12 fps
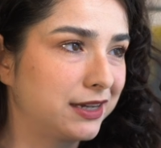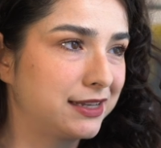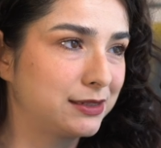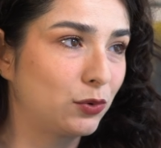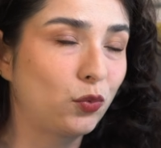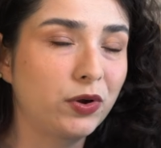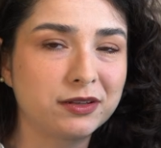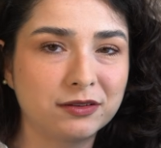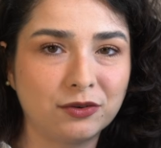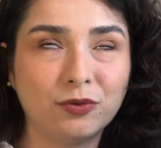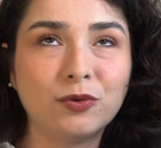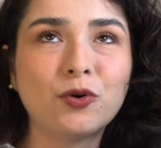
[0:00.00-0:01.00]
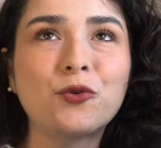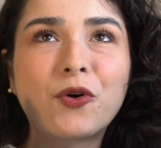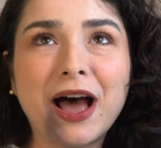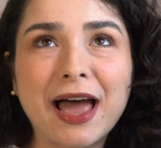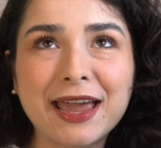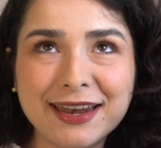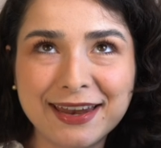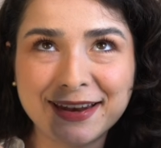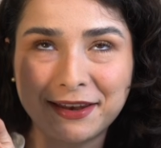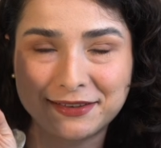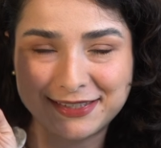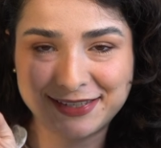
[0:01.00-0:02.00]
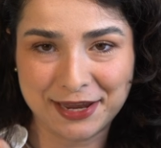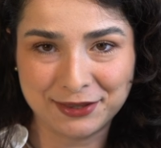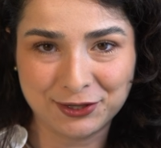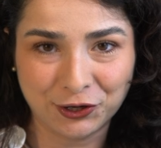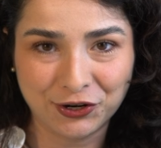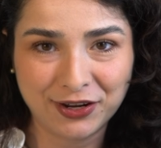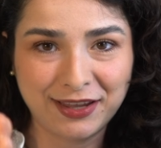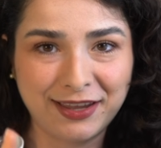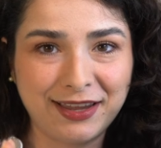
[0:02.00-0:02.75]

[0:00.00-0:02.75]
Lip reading: has a window right in its center,